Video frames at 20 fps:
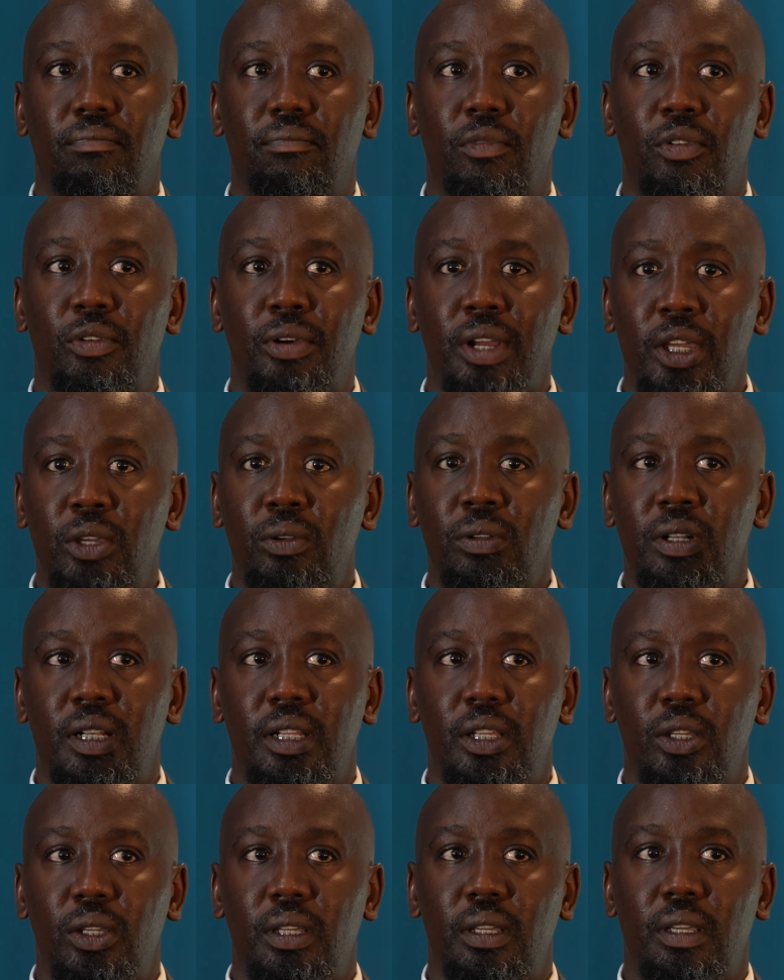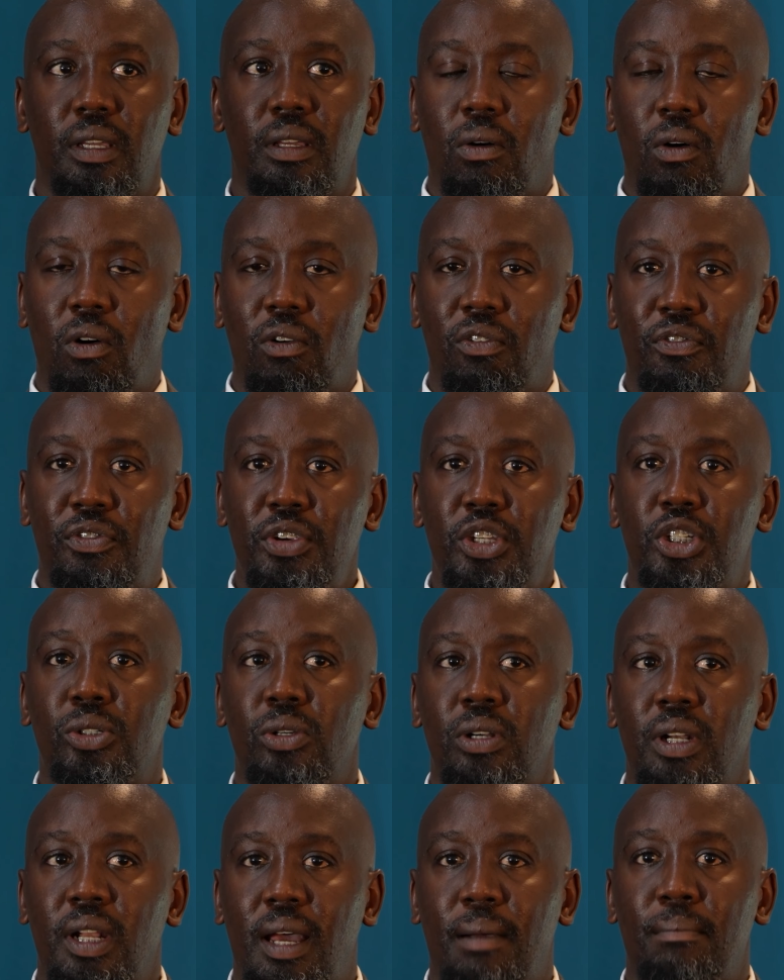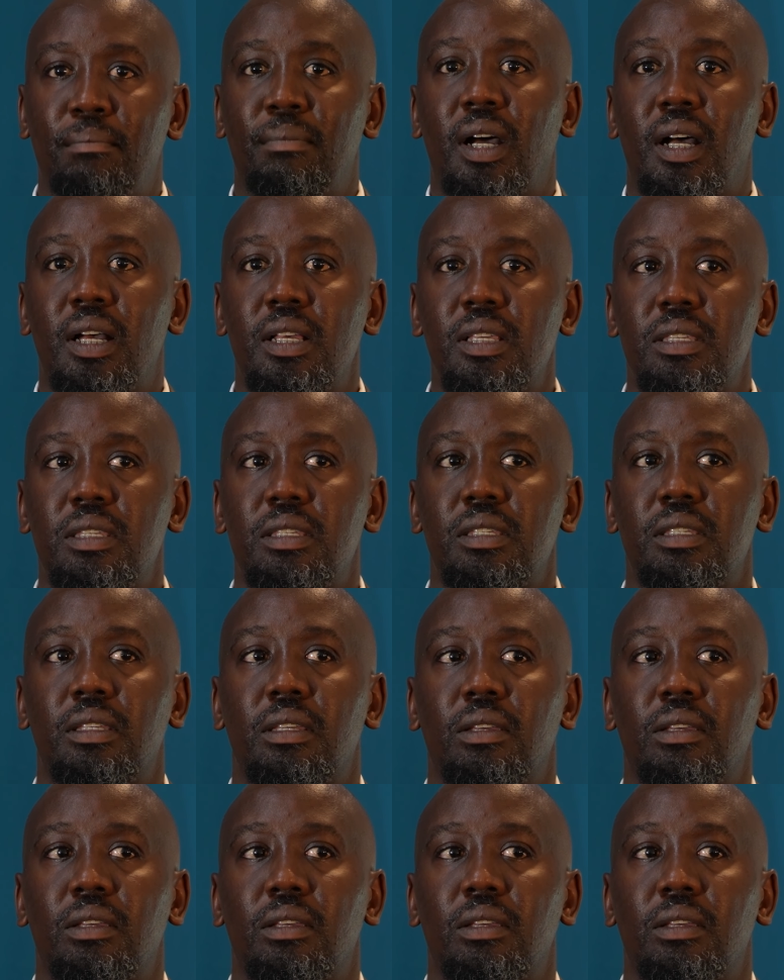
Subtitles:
regularly official numbers